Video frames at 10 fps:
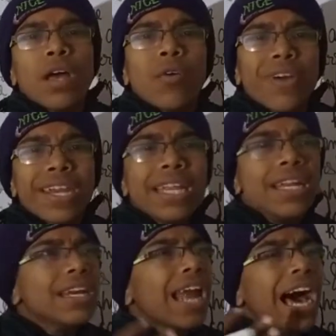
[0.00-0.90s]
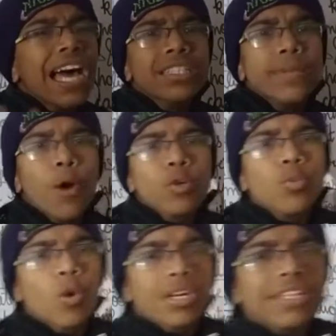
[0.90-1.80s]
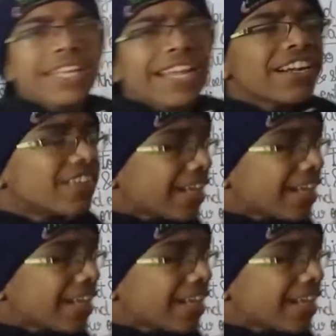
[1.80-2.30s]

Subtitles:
large amount of water they can